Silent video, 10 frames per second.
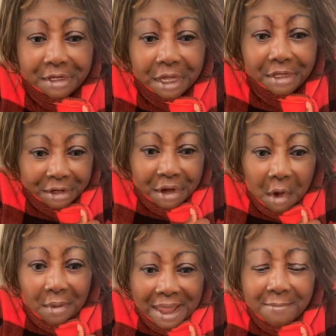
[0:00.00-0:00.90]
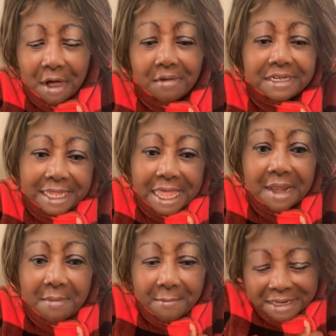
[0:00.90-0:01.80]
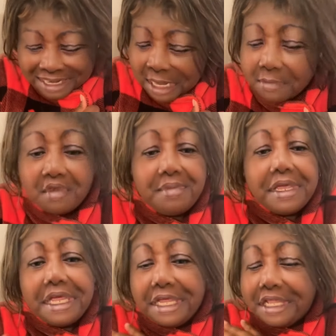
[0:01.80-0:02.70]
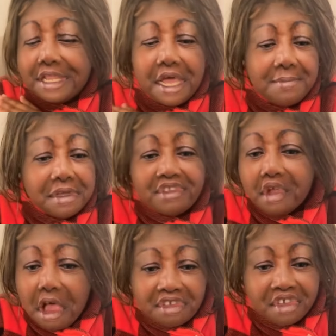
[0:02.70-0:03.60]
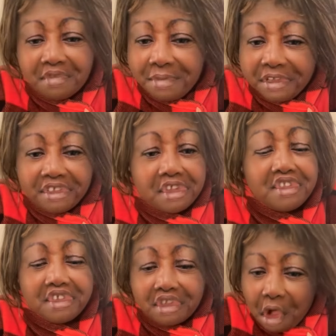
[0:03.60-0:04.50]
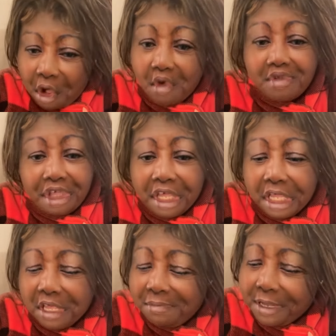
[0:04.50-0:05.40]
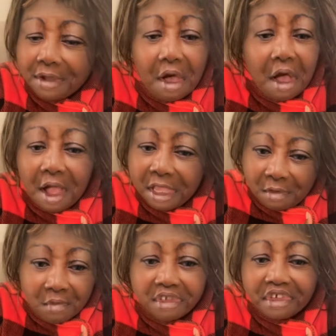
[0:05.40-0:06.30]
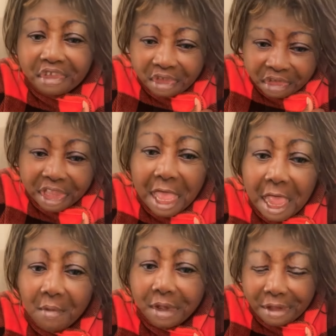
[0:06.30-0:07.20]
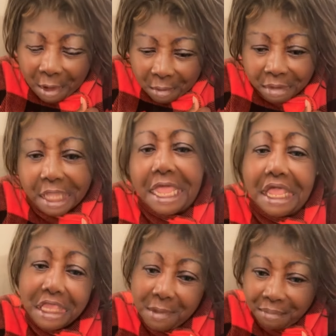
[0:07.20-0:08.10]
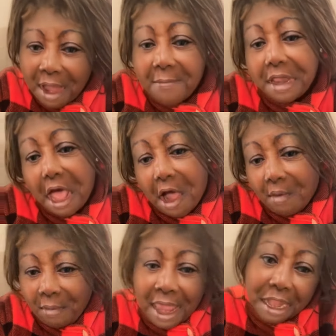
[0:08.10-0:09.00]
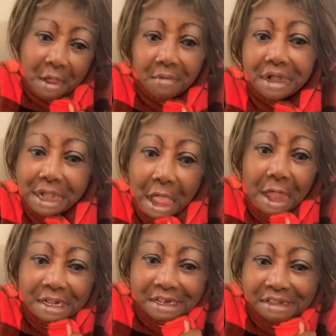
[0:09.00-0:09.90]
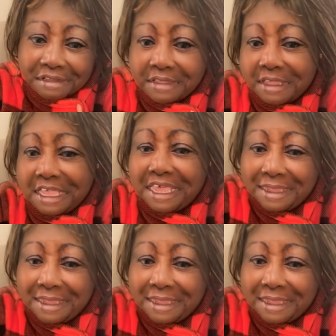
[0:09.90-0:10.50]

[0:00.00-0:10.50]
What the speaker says: You know what I'm going to tell him? I'm going to tell him you be eating nothing but sausage biscuits this whole year. You've been arguing with your sister Areola. You're probably already on the naughty list.